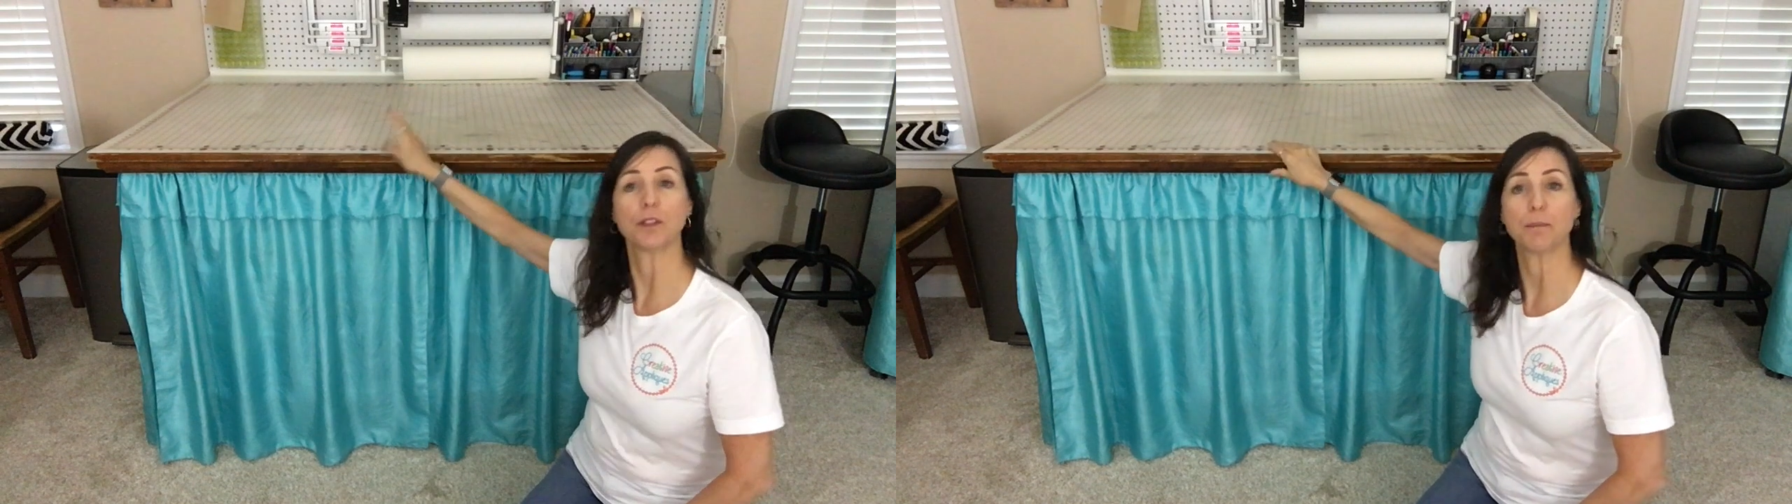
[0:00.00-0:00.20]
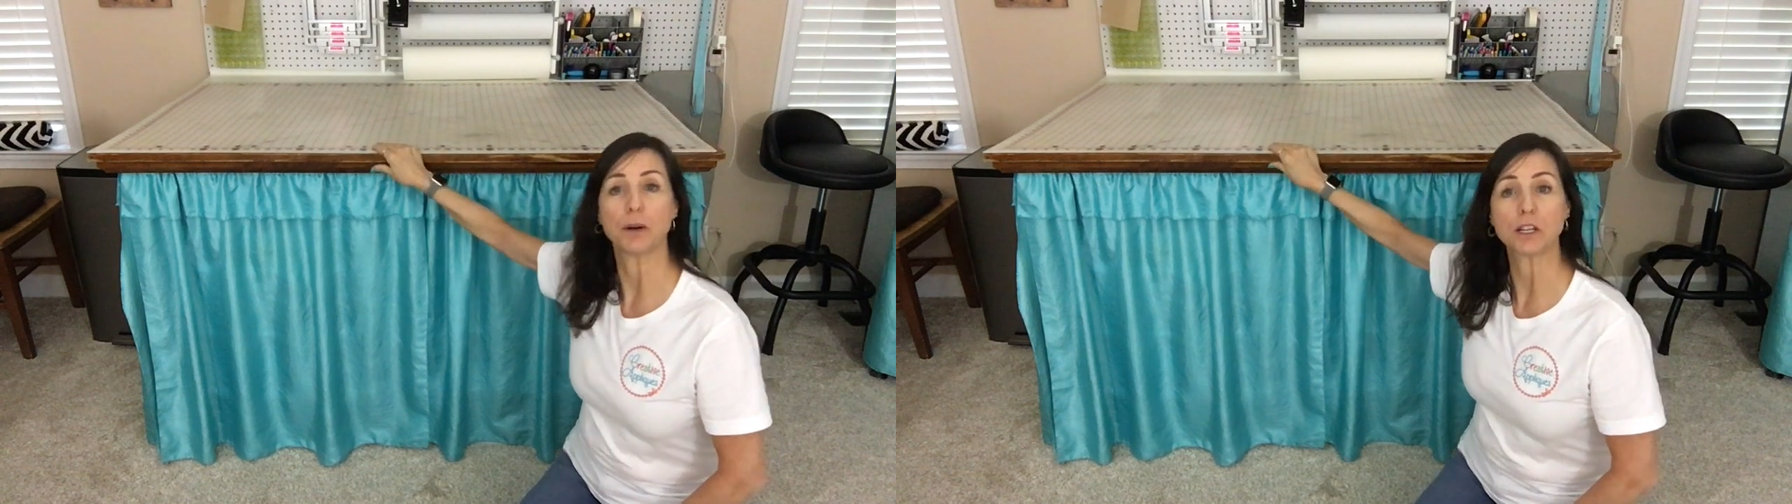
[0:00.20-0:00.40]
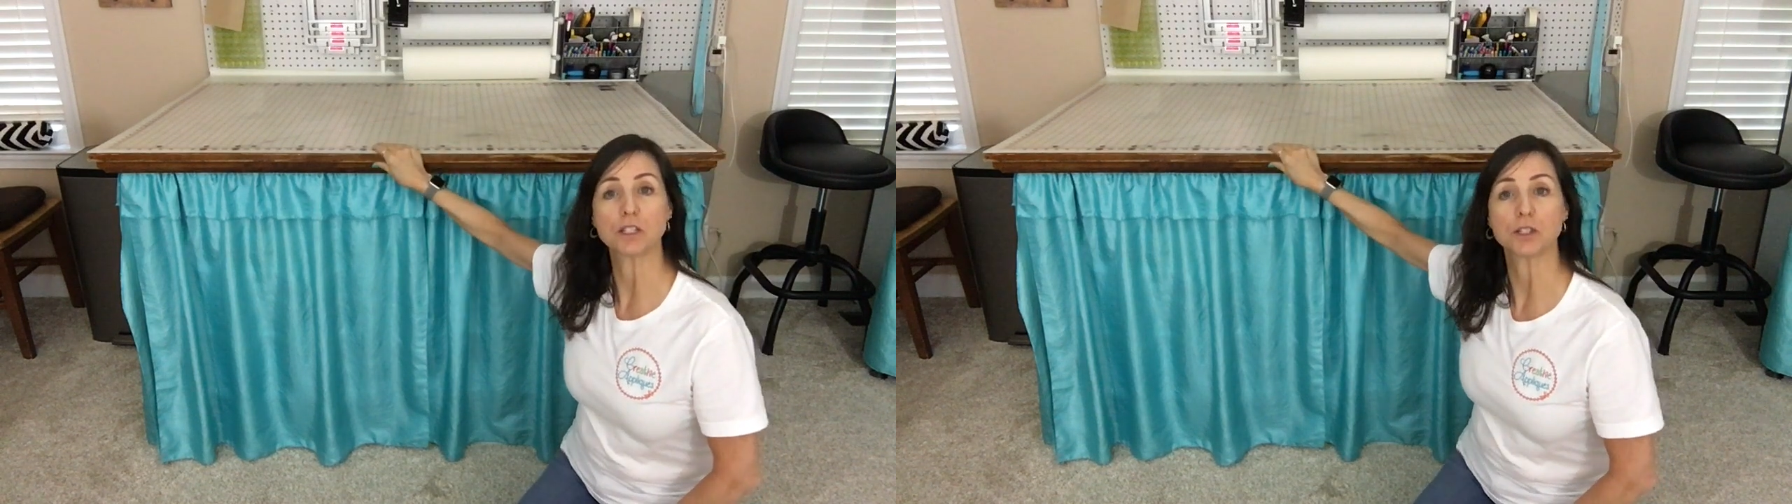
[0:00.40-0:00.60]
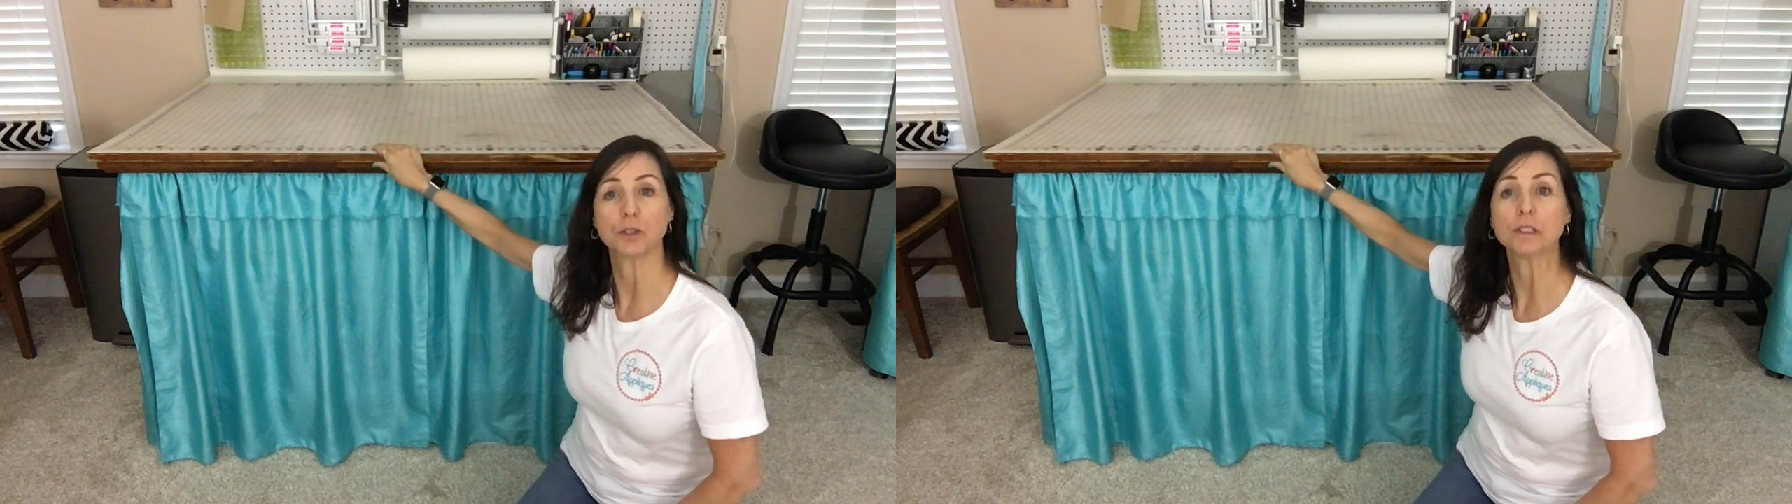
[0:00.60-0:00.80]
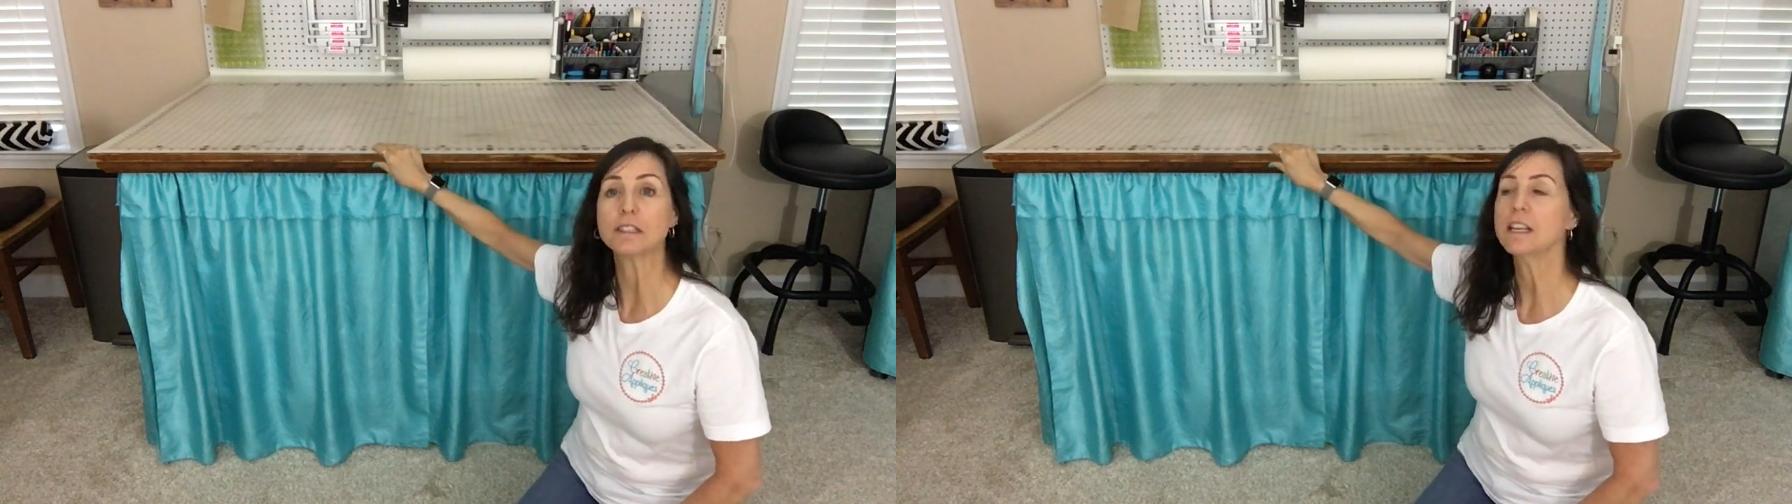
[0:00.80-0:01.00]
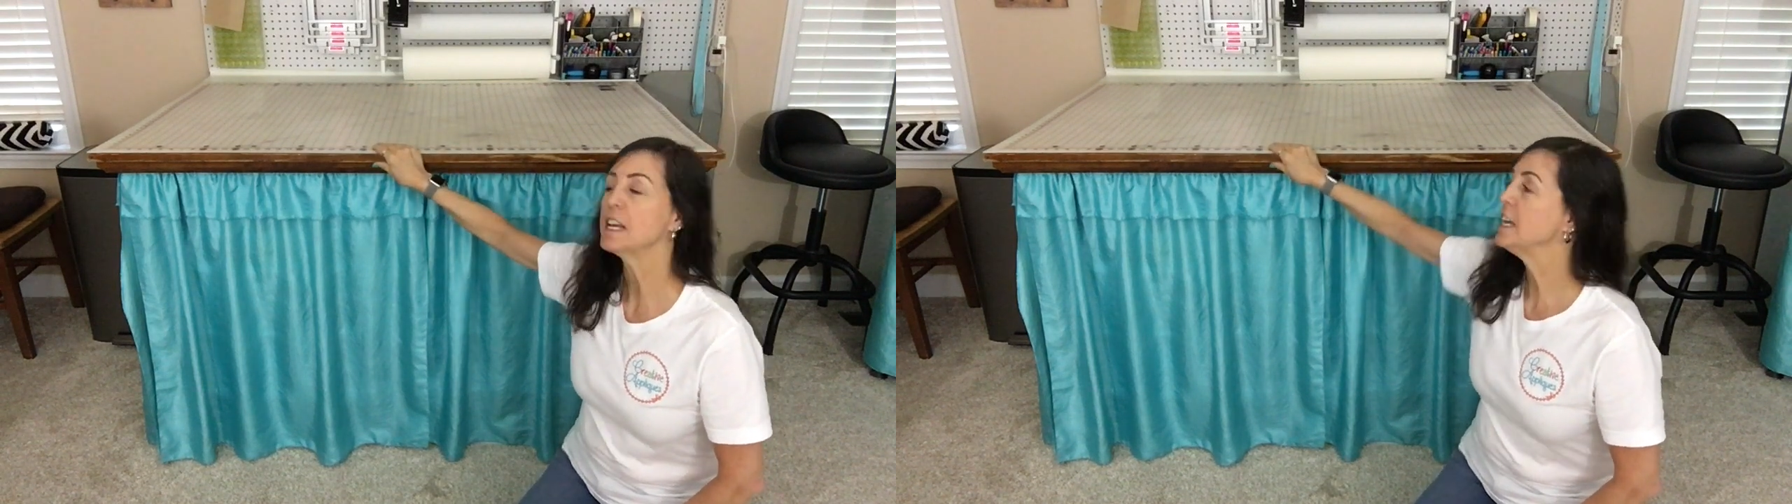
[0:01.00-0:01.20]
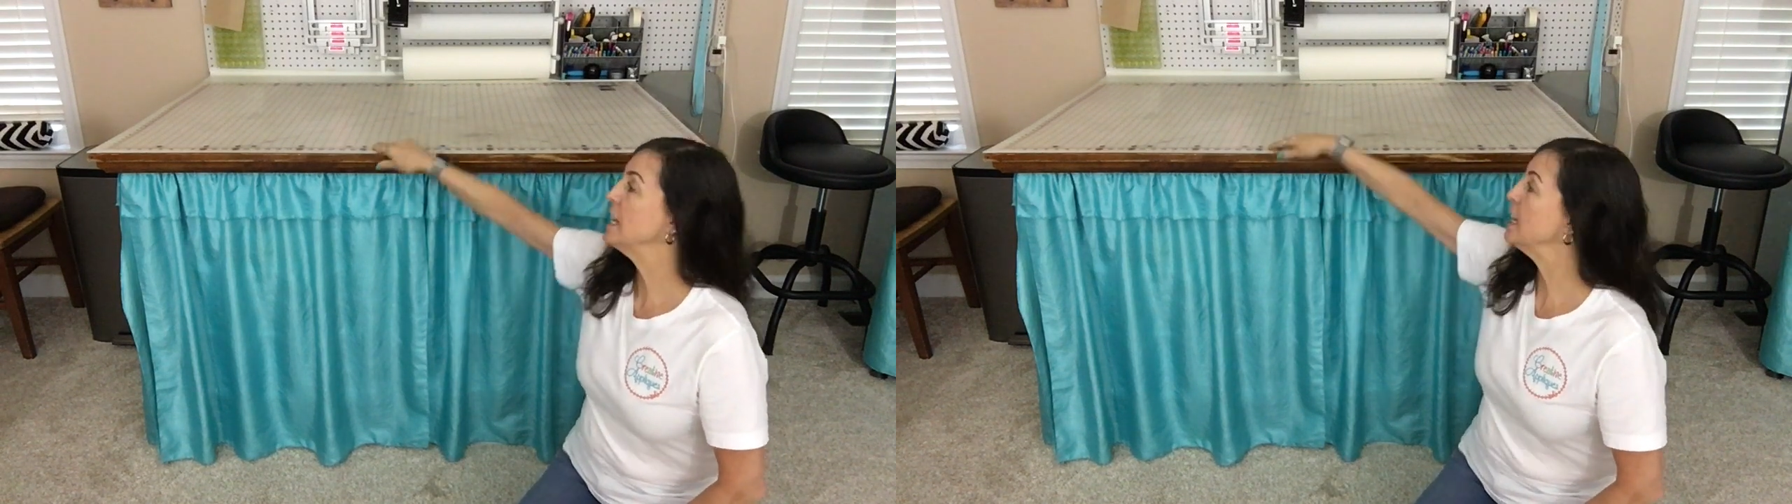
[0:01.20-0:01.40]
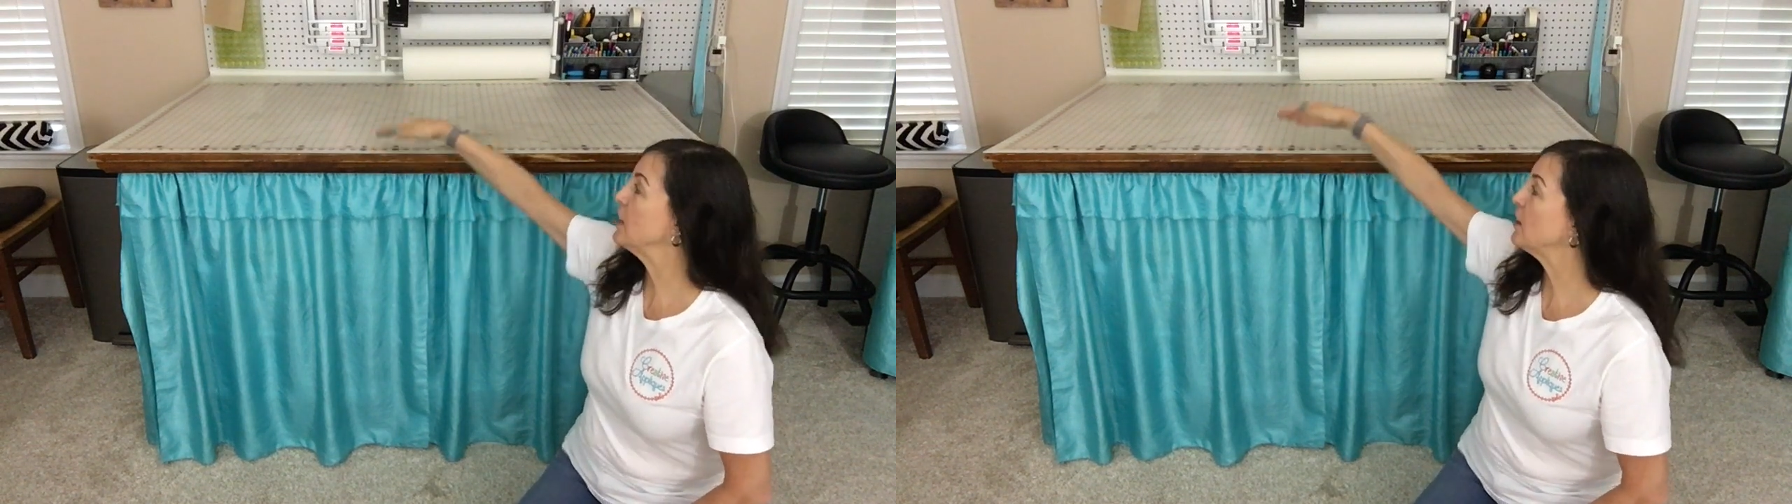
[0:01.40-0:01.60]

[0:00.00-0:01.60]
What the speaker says: the bar stools. It